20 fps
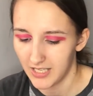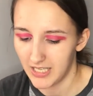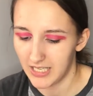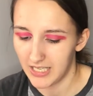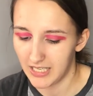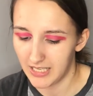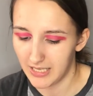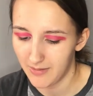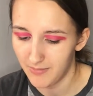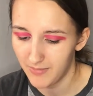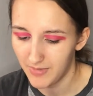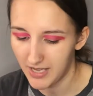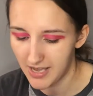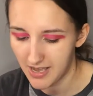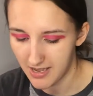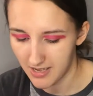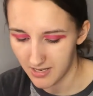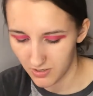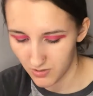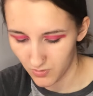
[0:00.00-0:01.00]

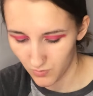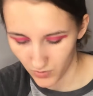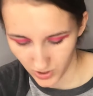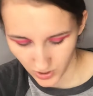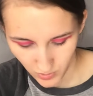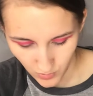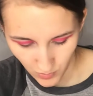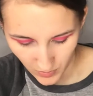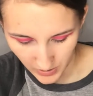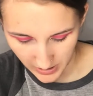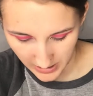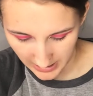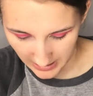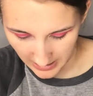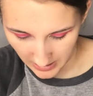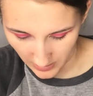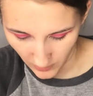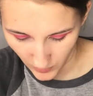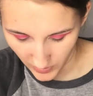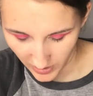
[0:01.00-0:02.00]
And we're going
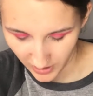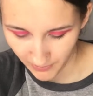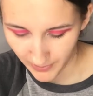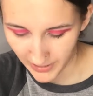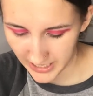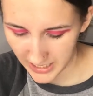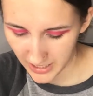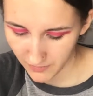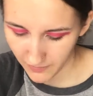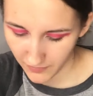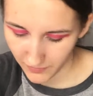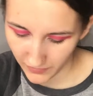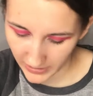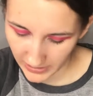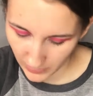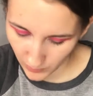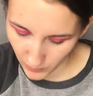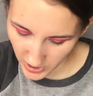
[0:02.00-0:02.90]
in with Pink Fleet,